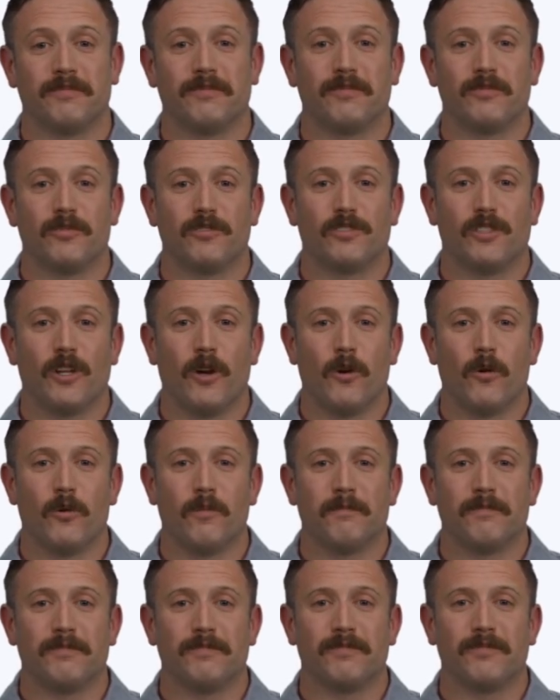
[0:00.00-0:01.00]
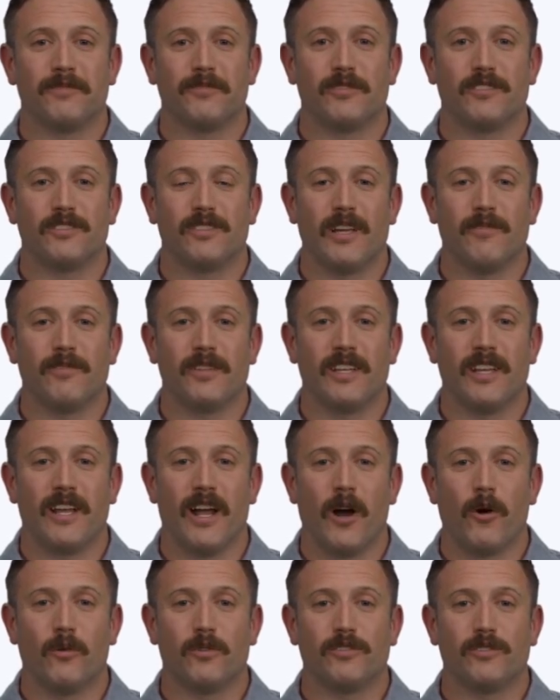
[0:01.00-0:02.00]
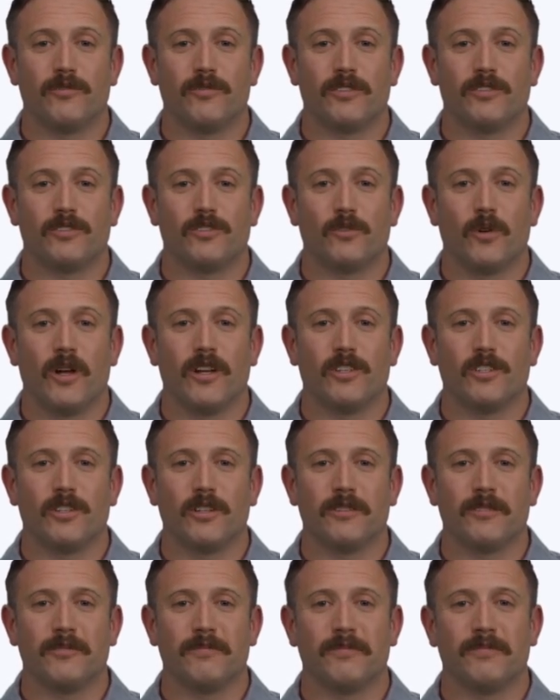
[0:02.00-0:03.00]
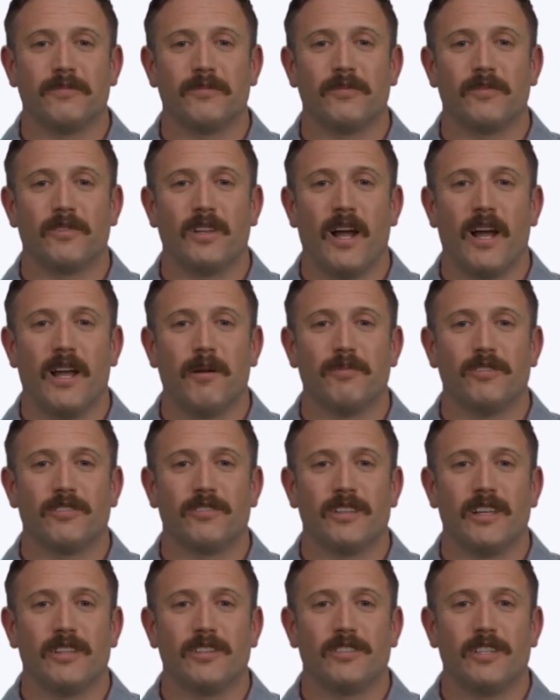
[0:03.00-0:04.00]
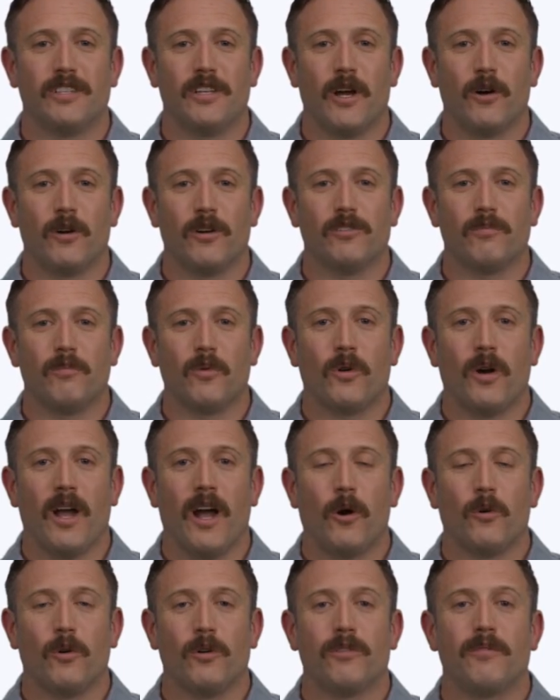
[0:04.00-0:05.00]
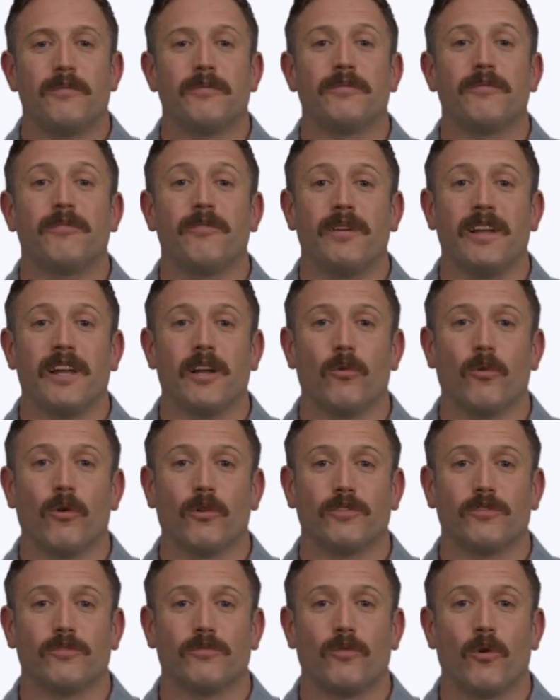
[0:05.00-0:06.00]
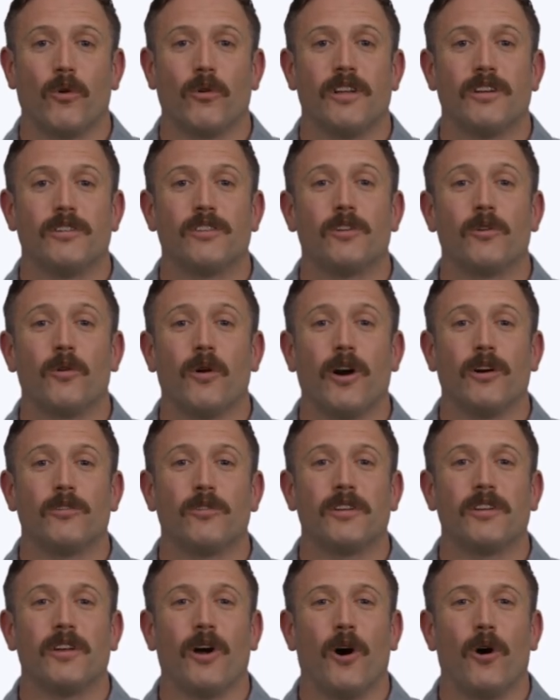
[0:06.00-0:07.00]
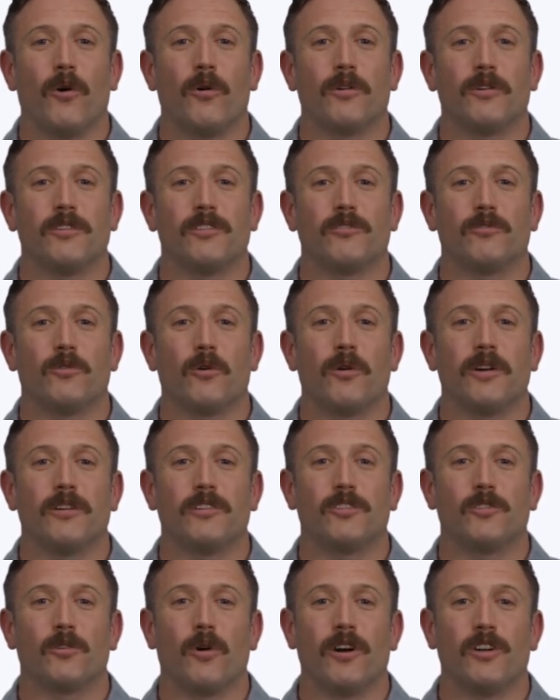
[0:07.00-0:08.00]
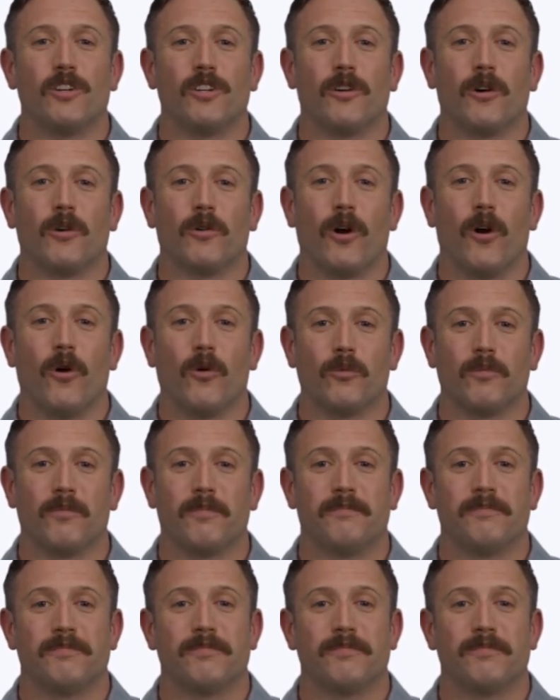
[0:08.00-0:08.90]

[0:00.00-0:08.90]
So, 70 hours of instruction times $60 per hour equals $4,200 for instruction alone.